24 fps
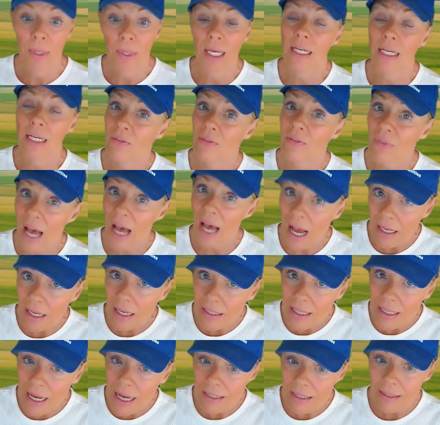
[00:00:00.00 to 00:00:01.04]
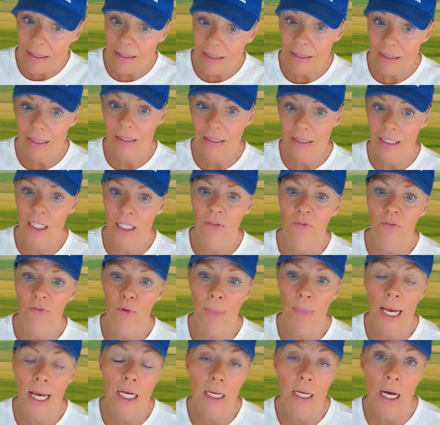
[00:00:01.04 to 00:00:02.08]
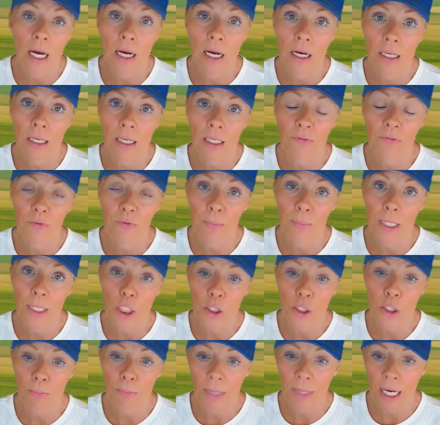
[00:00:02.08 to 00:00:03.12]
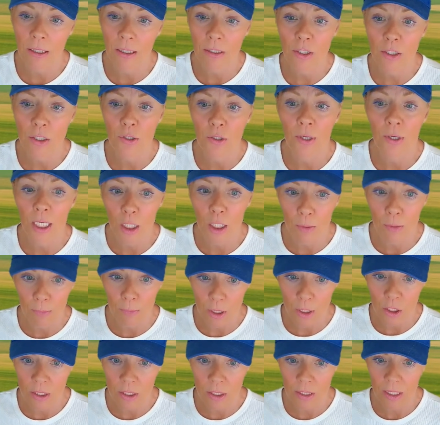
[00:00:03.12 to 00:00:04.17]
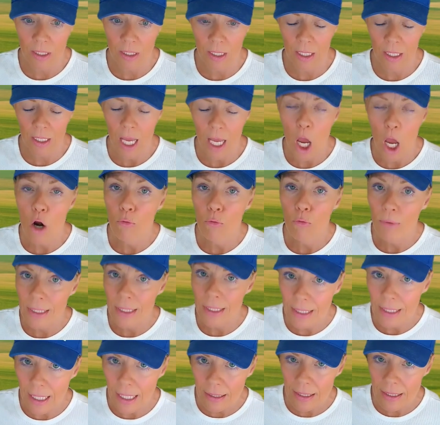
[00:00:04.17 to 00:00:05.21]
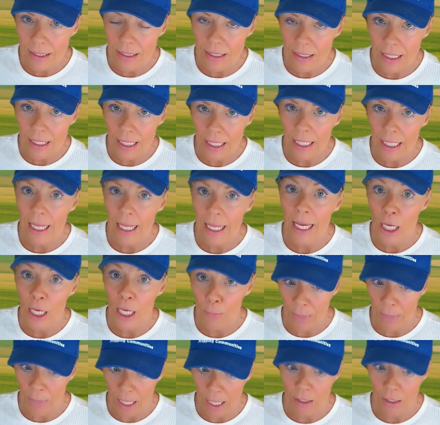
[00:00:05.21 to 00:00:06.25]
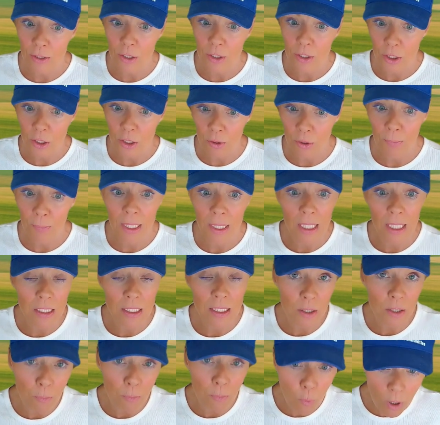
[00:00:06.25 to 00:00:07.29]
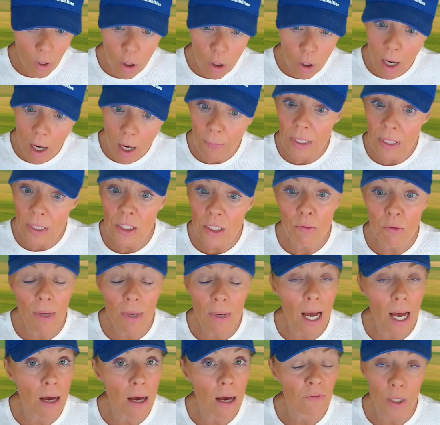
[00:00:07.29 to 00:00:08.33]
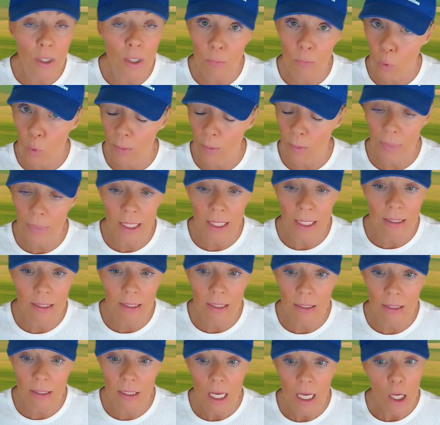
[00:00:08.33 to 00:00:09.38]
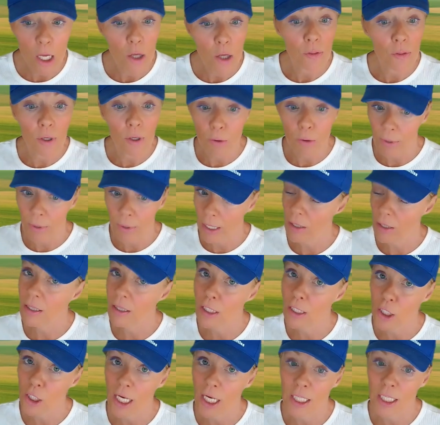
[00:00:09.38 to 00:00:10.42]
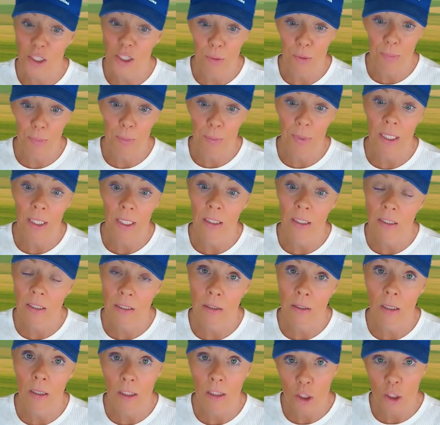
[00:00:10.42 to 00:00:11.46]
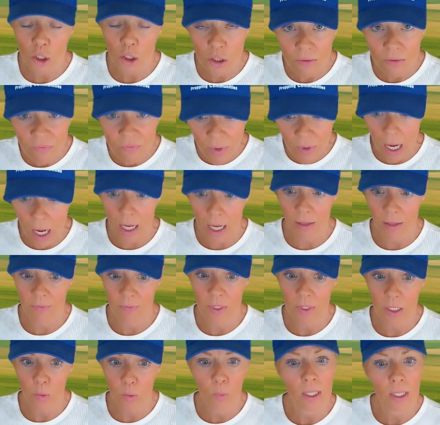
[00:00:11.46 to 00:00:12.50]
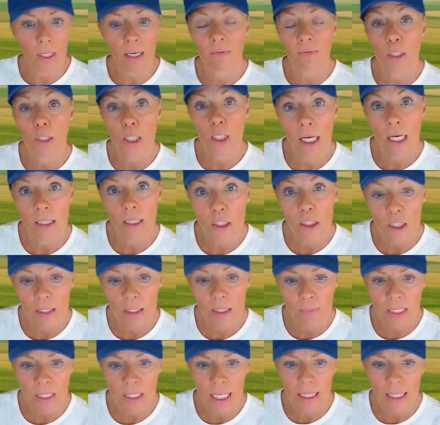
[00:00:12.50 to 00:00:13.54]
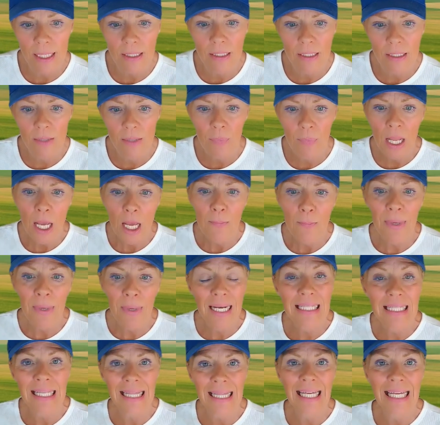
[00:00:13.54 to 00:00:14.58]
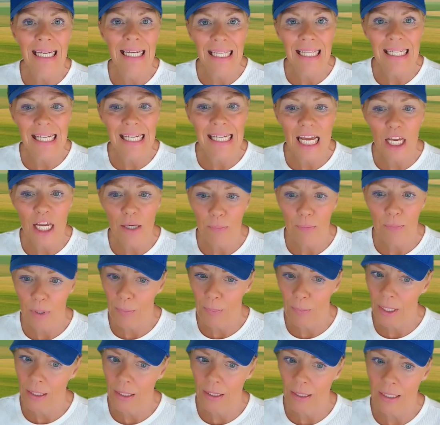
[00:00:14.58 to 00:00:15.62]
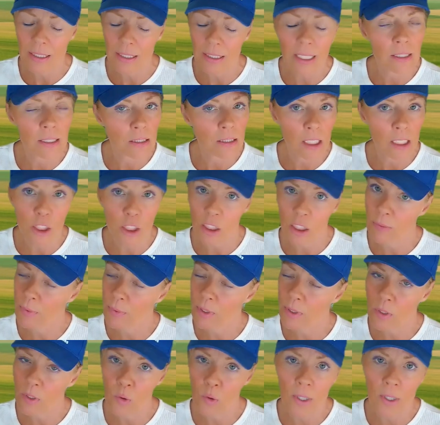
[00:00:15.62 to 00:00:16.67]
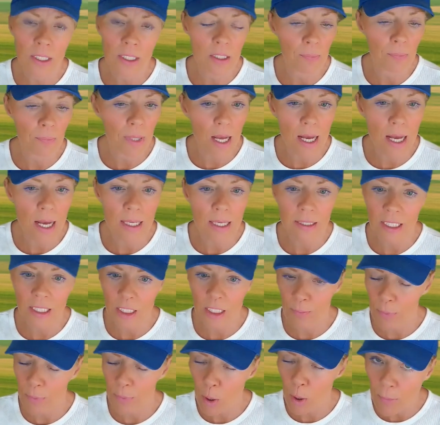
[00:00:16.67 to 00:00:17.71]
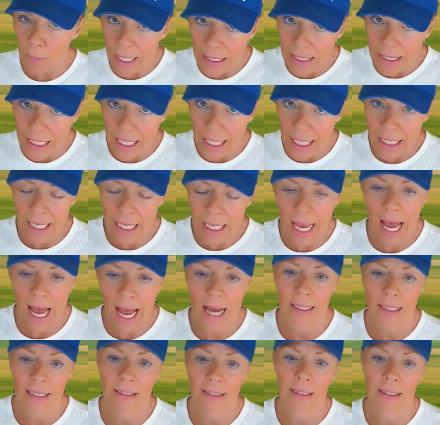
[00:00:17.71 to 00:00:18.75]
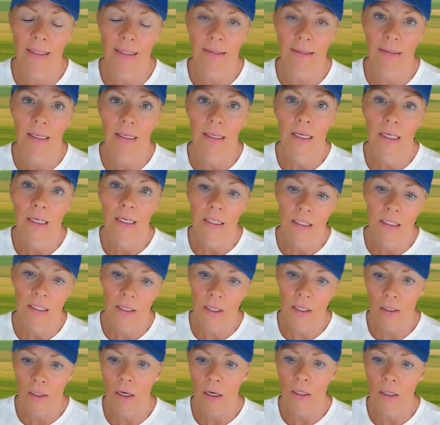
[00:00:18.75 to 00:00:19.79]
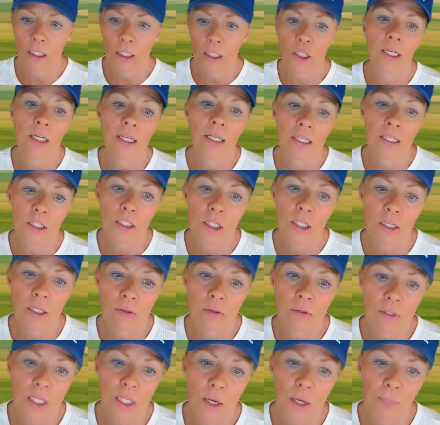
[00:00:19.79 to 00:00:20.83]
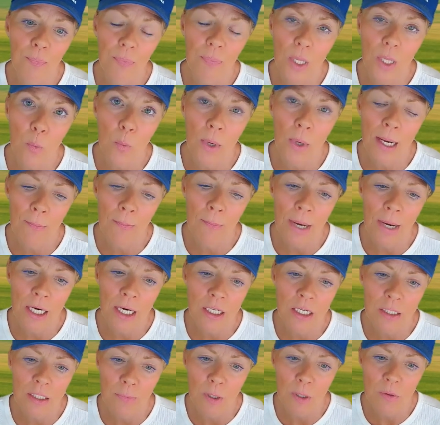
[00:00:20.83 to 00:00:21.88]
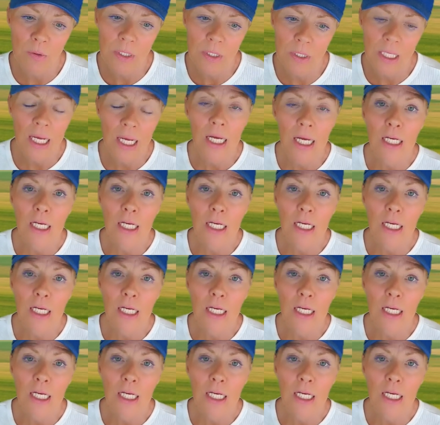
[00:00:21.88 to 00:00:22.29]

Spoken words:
because if access to information matters during an emergency, redundancy, it matters too, because the more copies you have in more places, the greater the chance your preparedness knowledge survives whatever challenge comes next. Because at the end of the day, preparedness, it's not just about storing supplies, it's about maintaining access to the knowledge needed to use them when it matters most.